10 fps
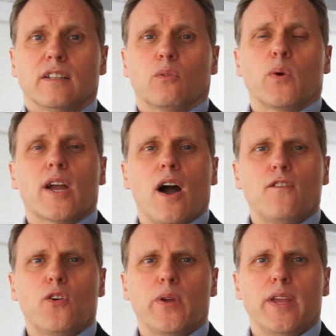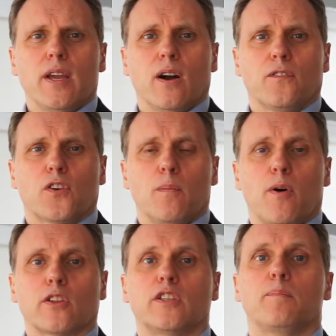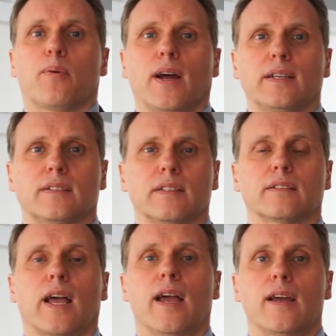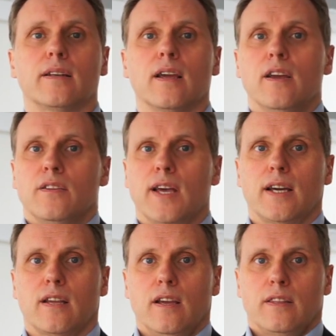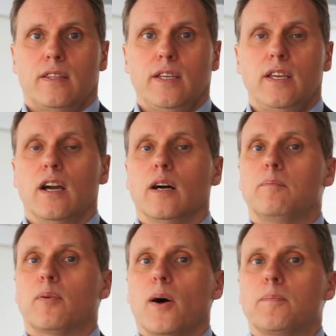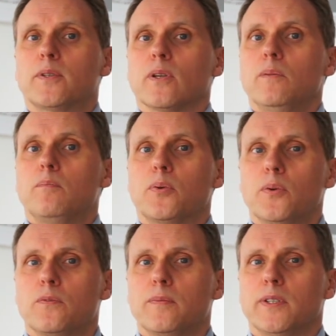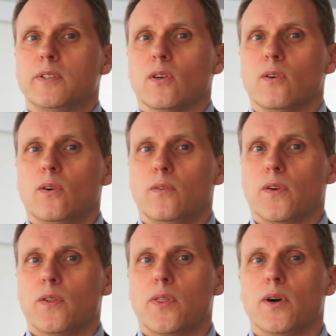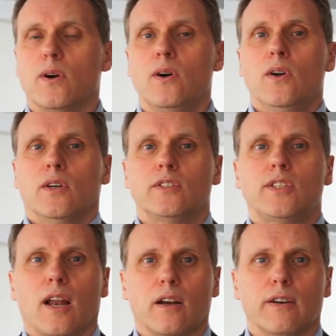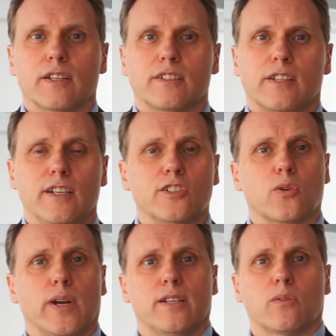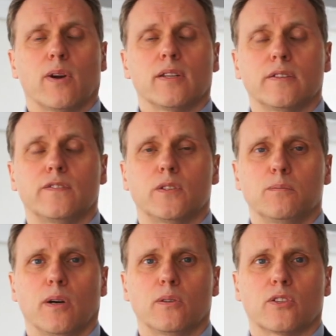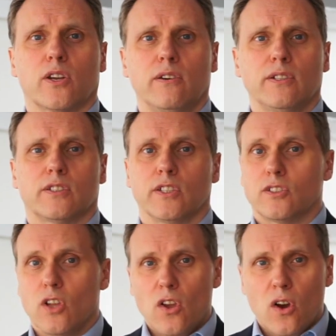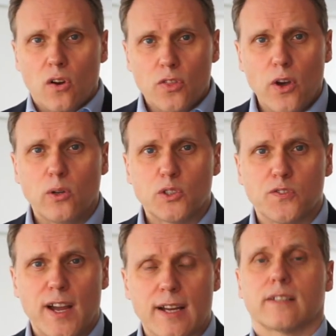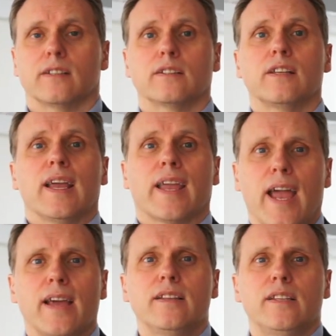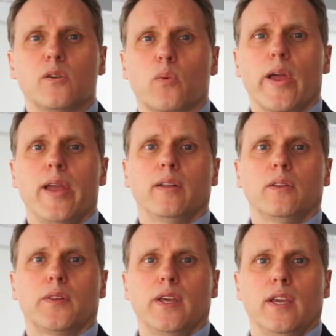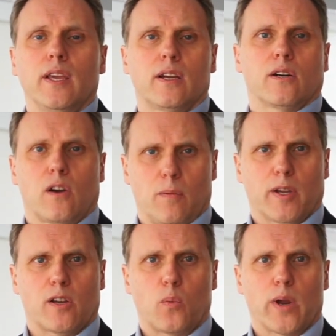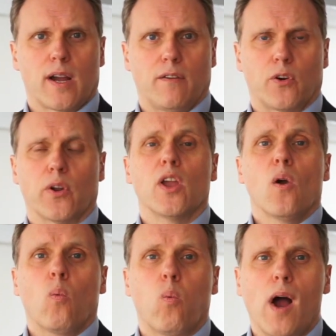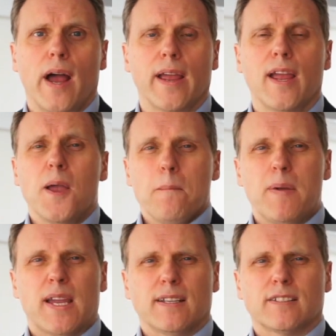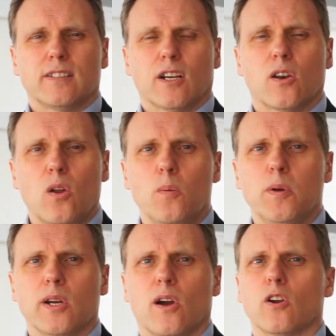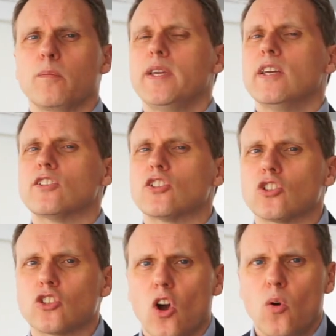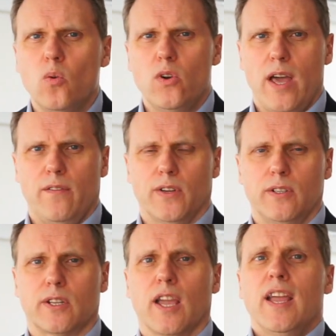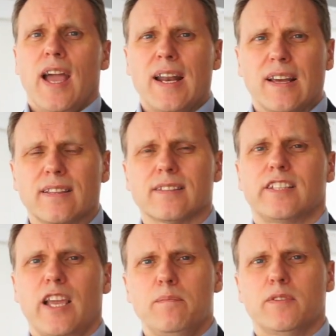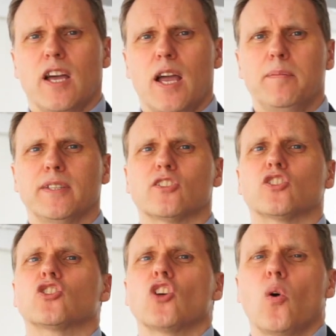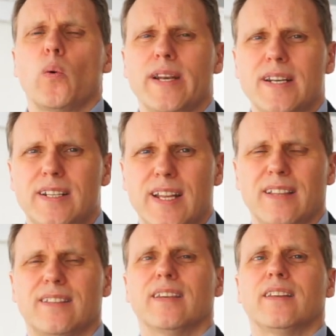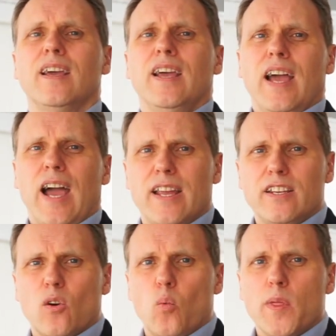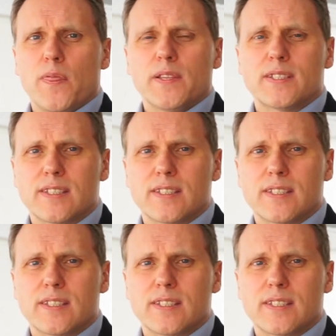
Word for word: recovery of commodity prices, and that the abrupt improvement of the dollar exchange rate relative to most currencies, those factors can derail the economic recovery. Why? Because the global economy is so levered, and at the same time it's so indebted, and with the